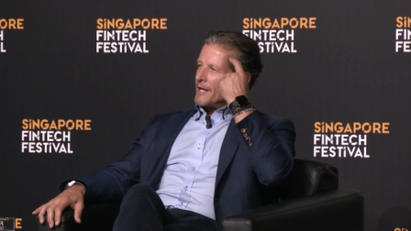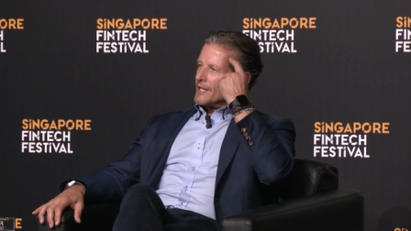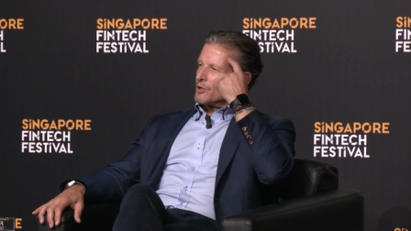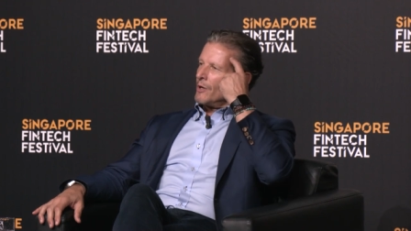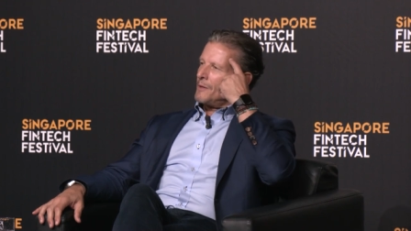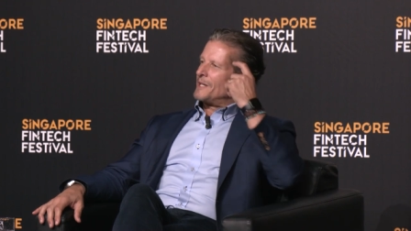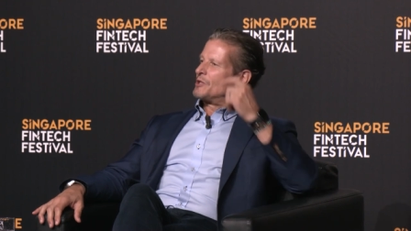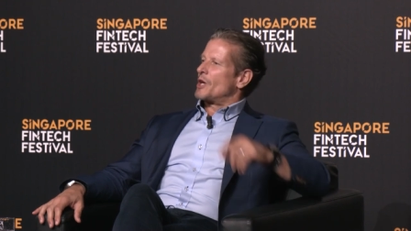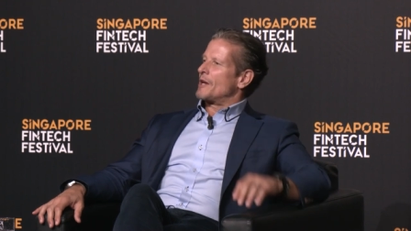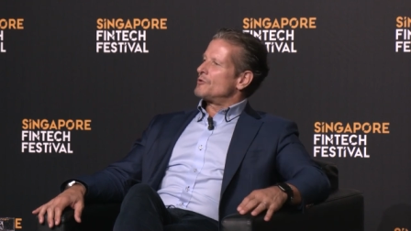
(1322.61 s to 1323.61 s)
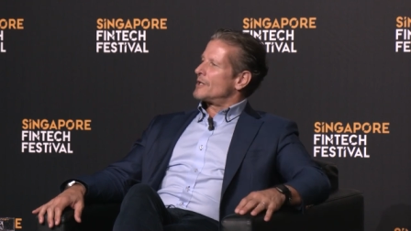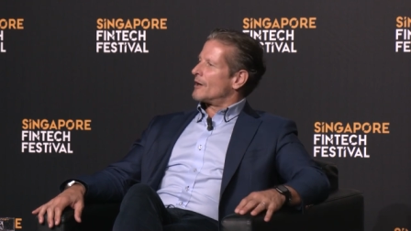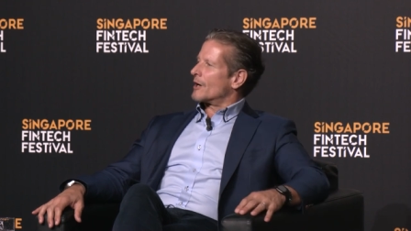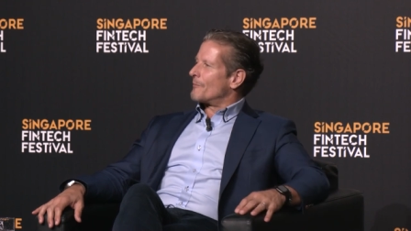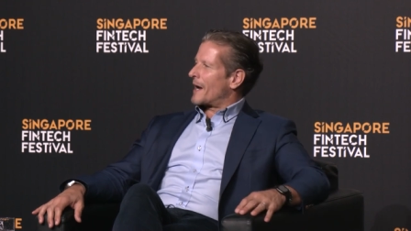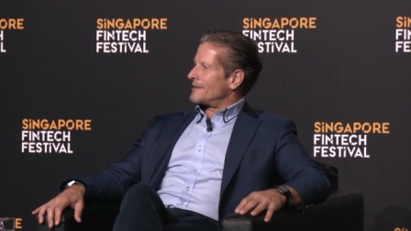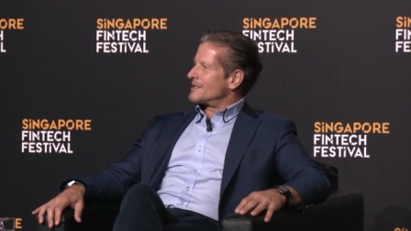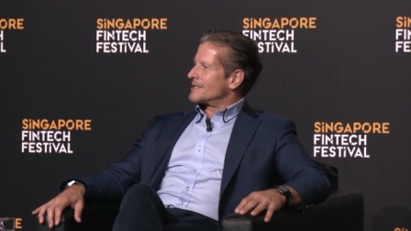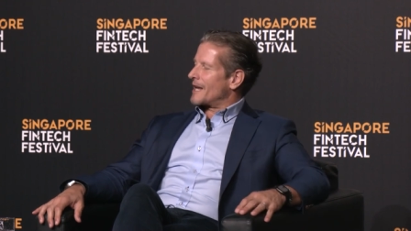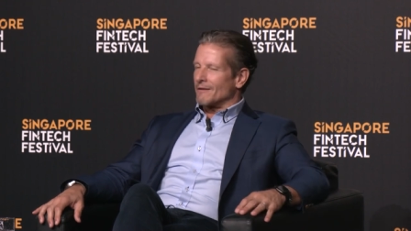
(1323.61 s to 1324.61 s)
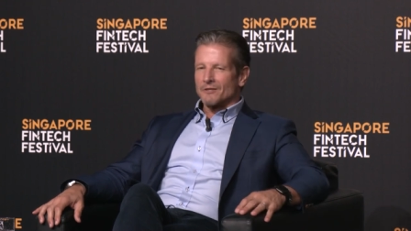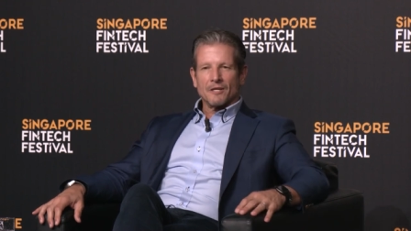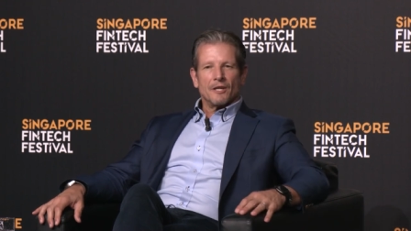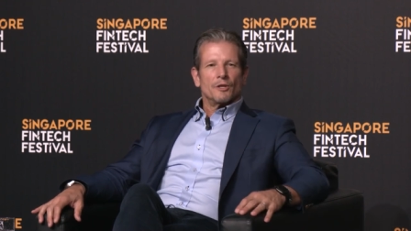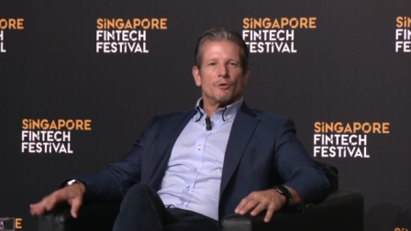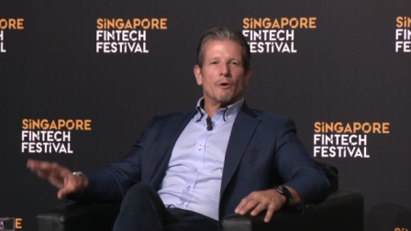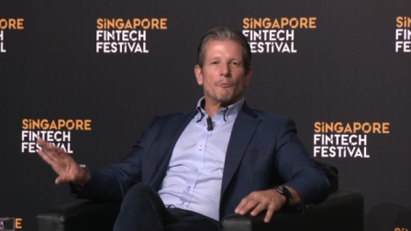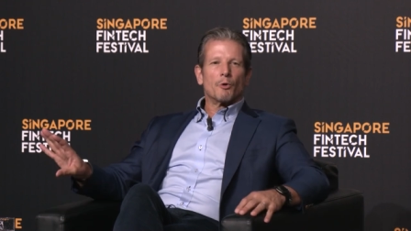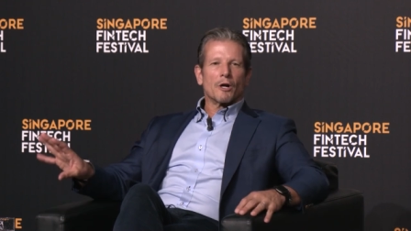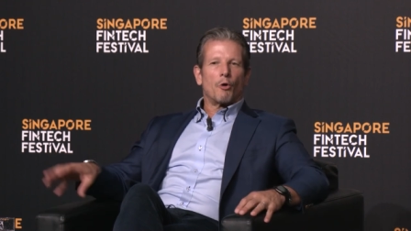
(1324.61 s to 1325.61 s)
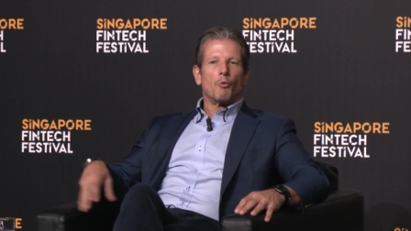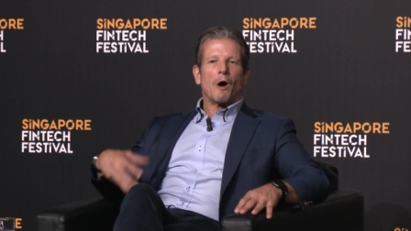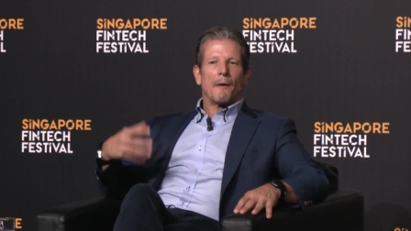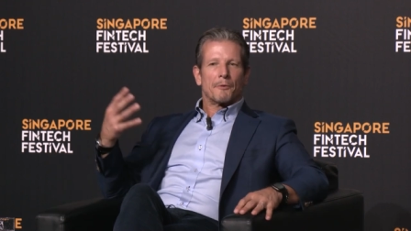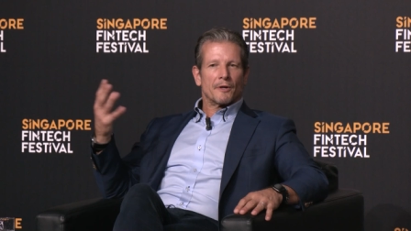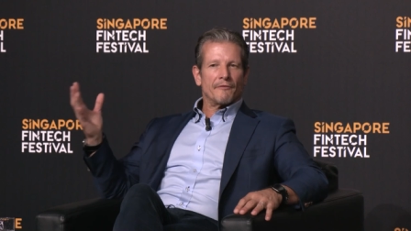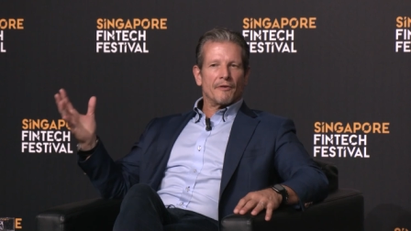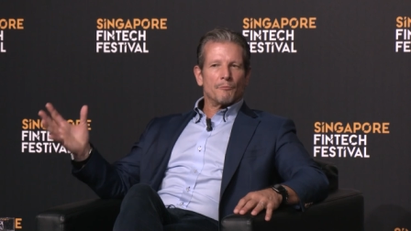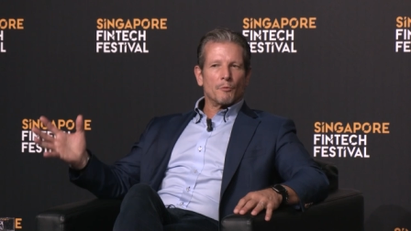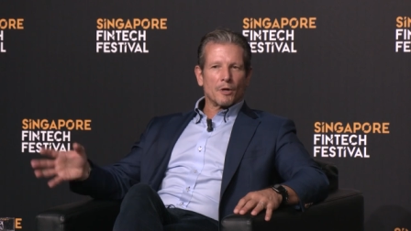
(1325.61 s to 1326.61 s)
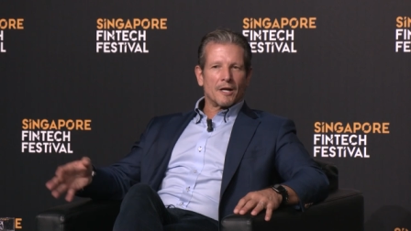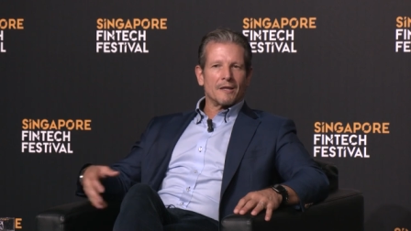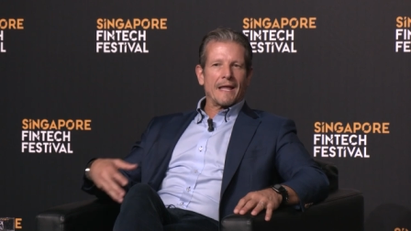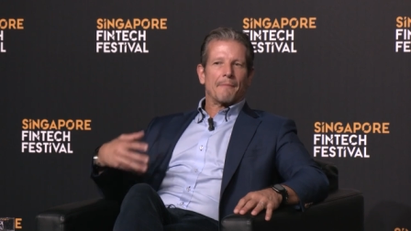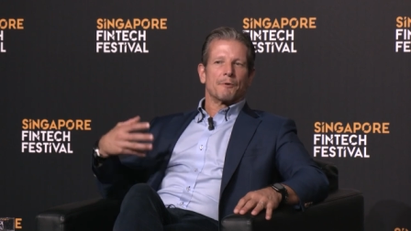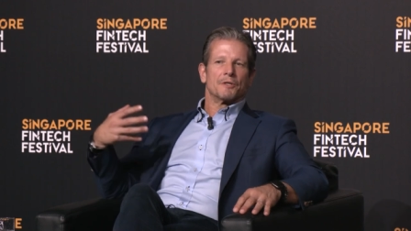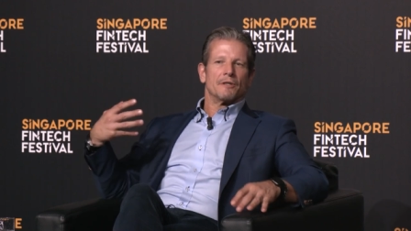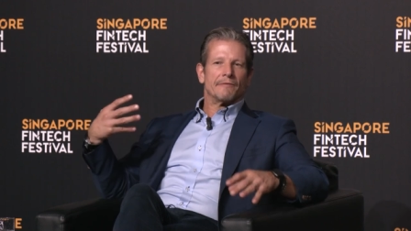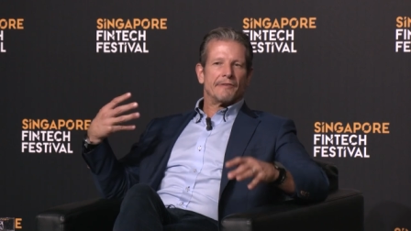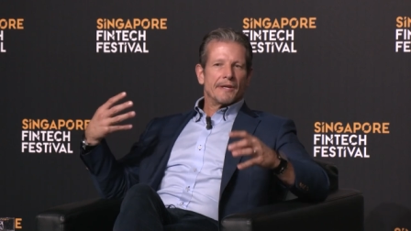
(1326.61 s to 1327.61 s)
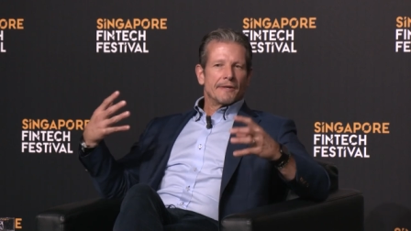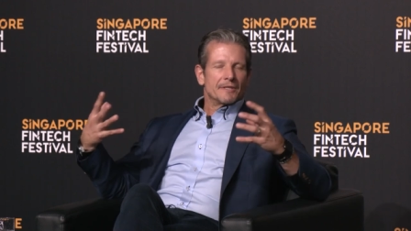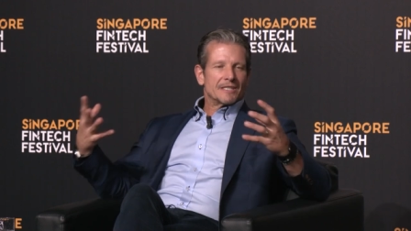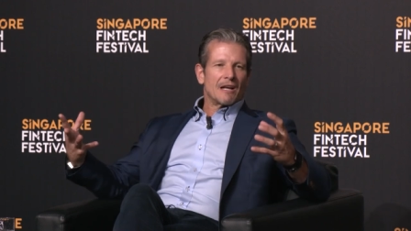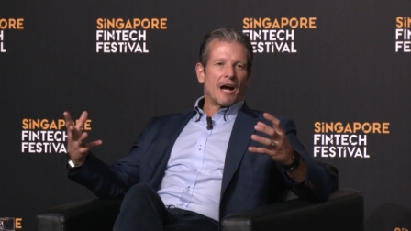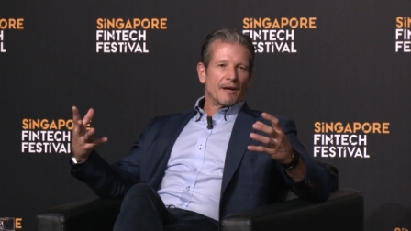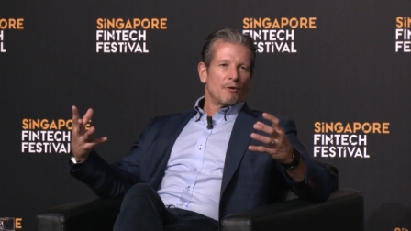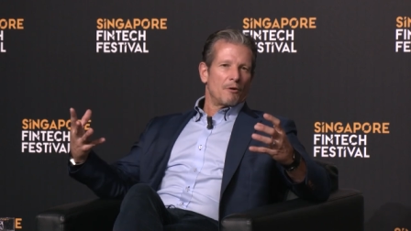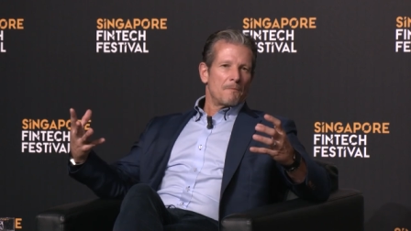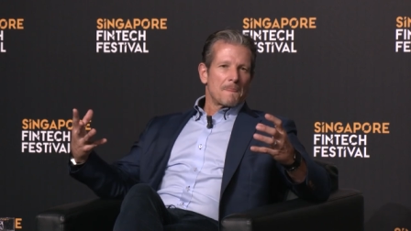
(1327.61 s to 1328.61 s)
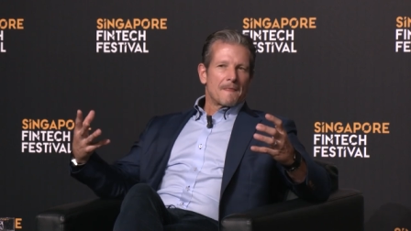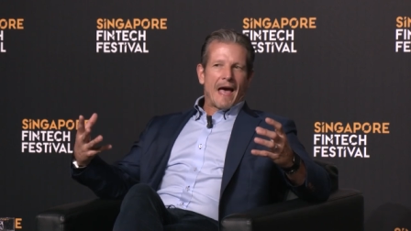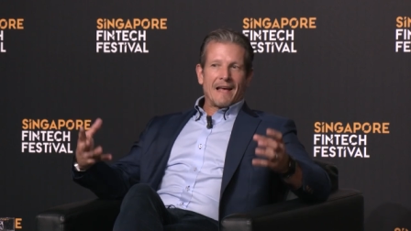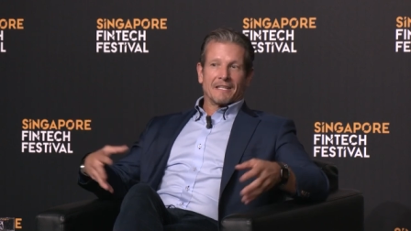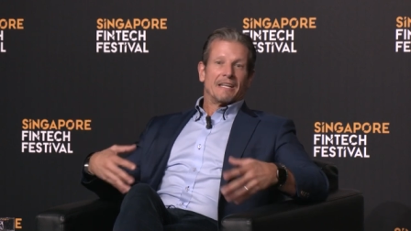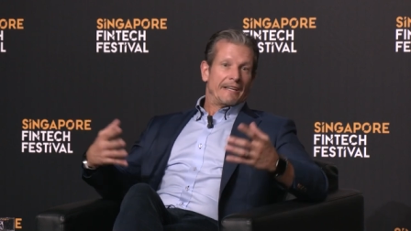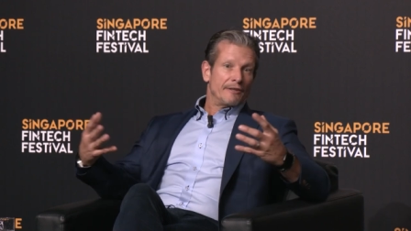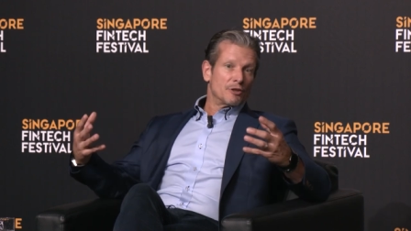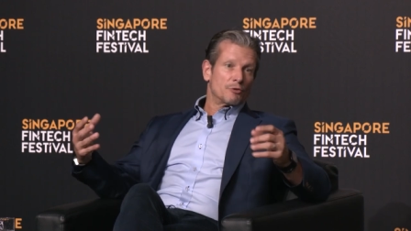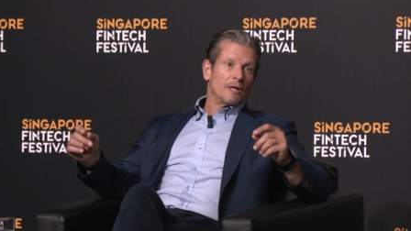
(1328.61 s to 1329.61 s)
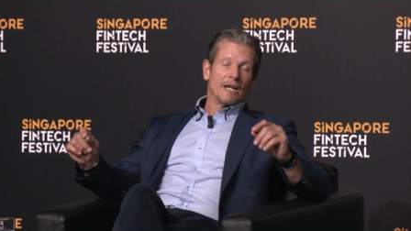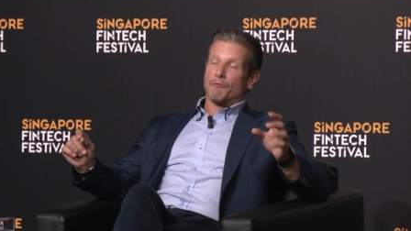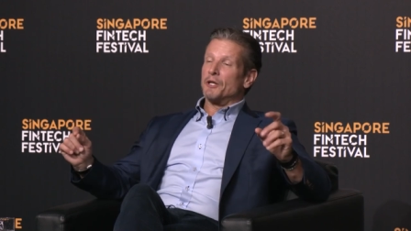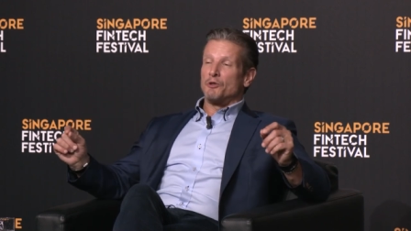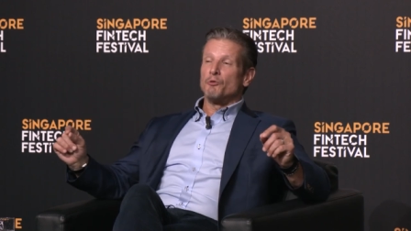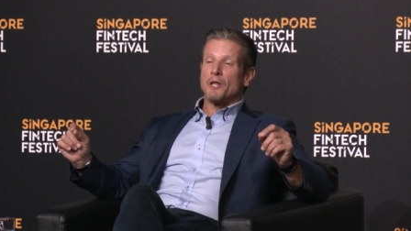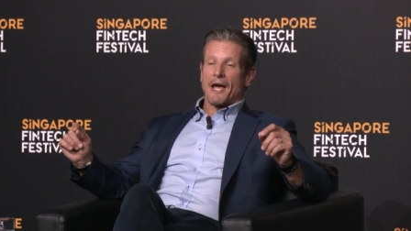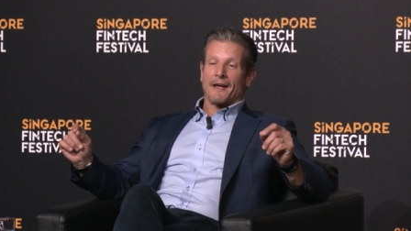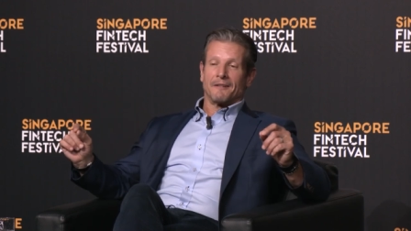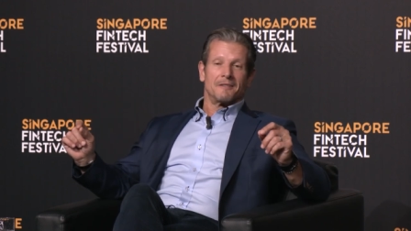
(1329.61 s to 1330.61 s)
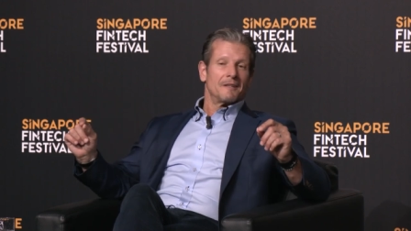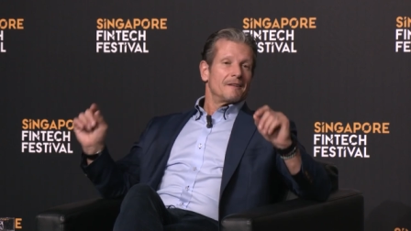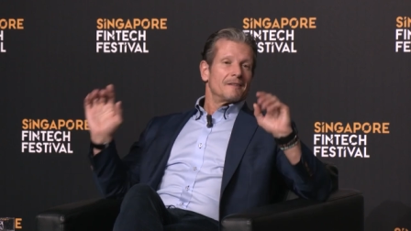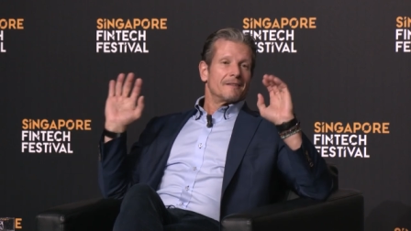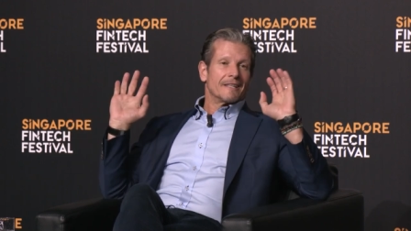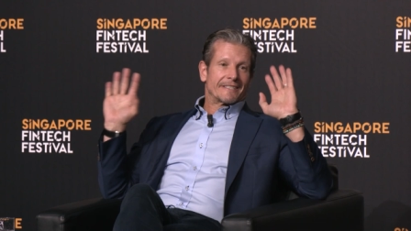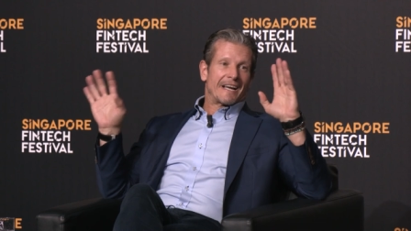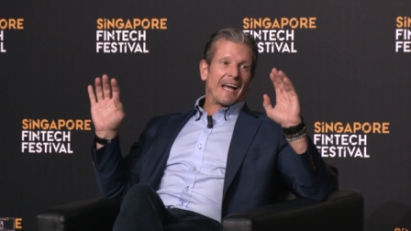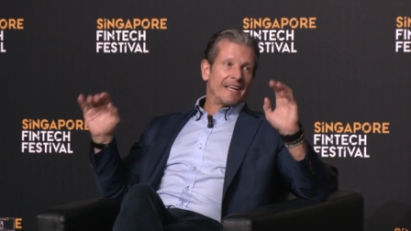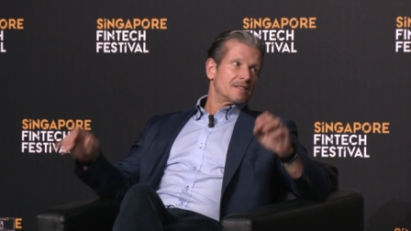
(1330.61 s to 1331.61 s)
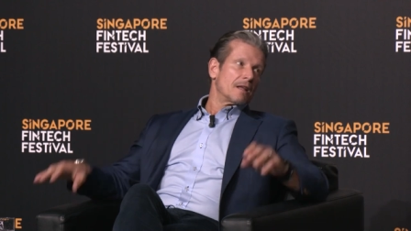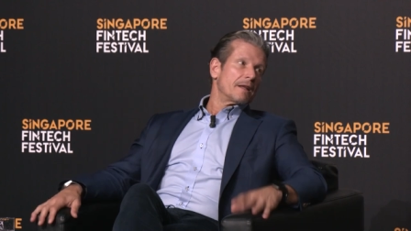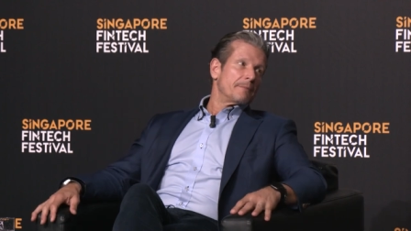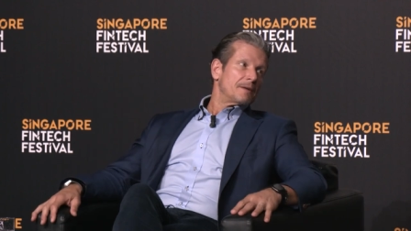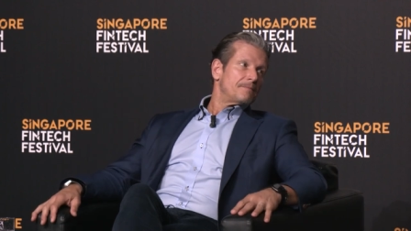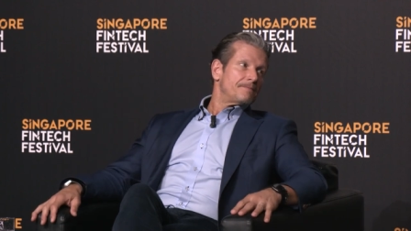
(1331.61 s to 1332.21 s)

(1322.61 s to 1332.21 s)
It's going to be changing our mindsets to a more cooperative, more collaborative style as an industry. And if we do that, the sky is the limit.